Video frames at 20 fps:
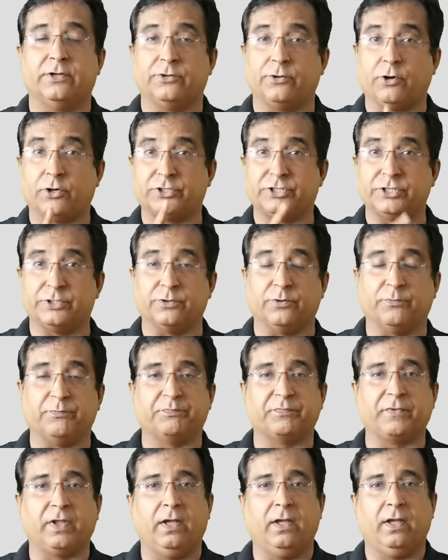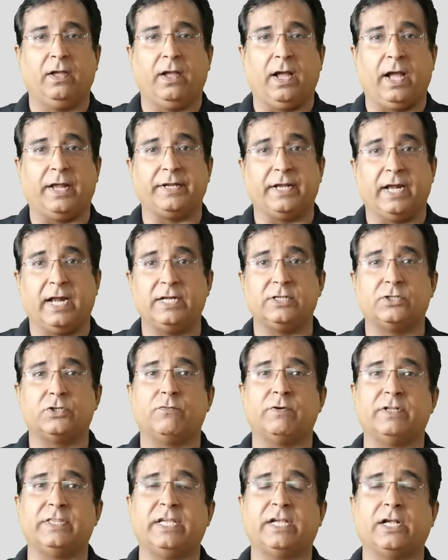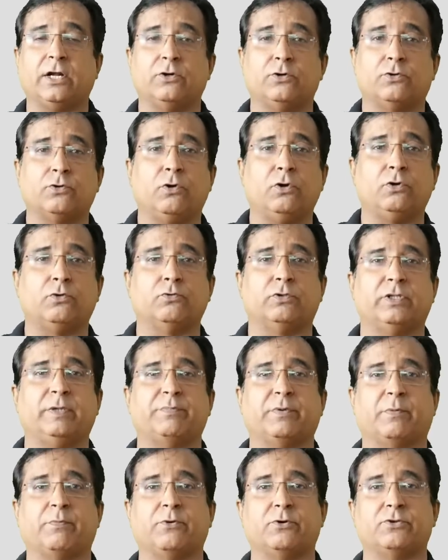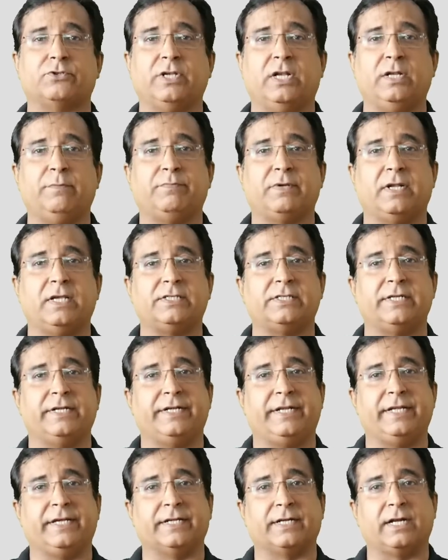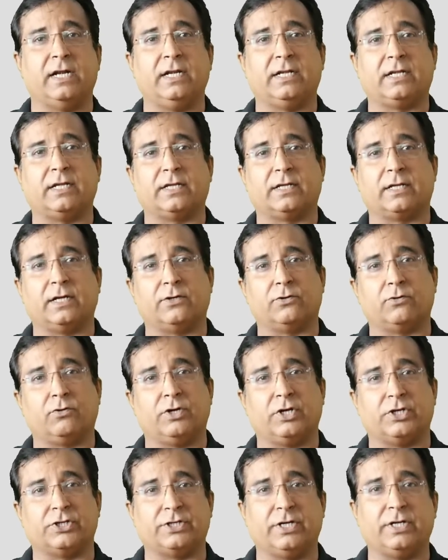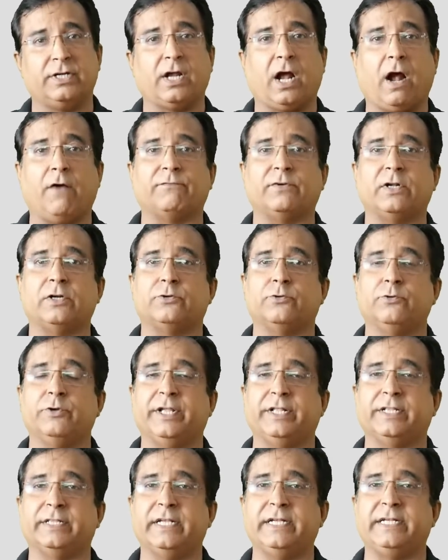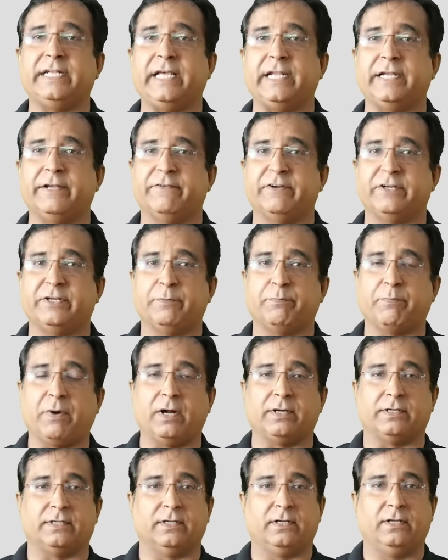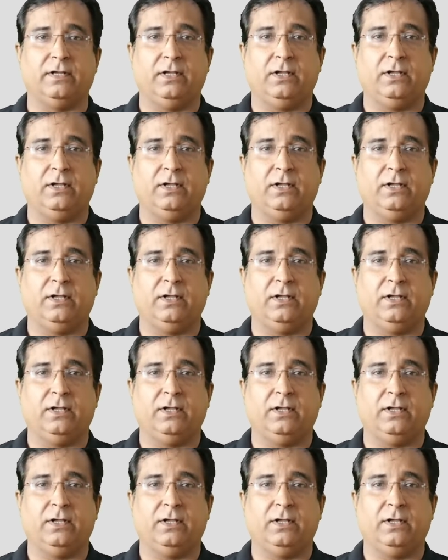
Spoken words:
not zero, and hands over the control to the proportional plus integral control action after doing the derivative part.